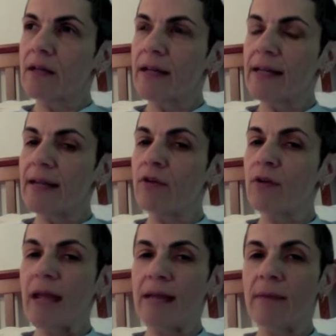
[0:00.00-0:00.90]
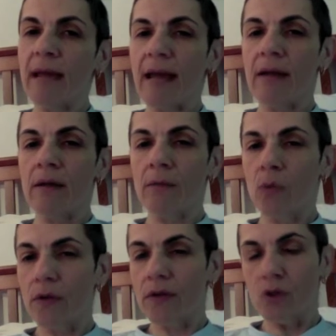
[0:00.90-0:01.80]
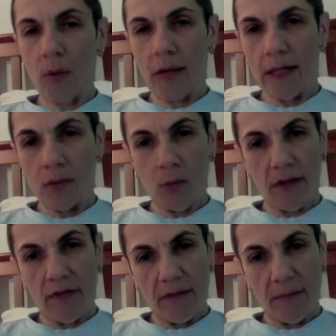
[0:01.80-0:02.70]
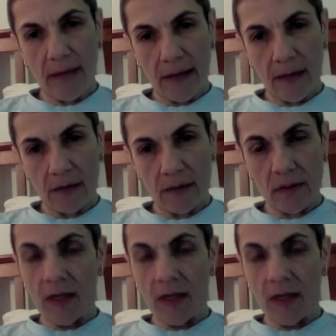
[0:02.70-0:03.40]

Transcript: I never gained back more than 20, 25 pounds.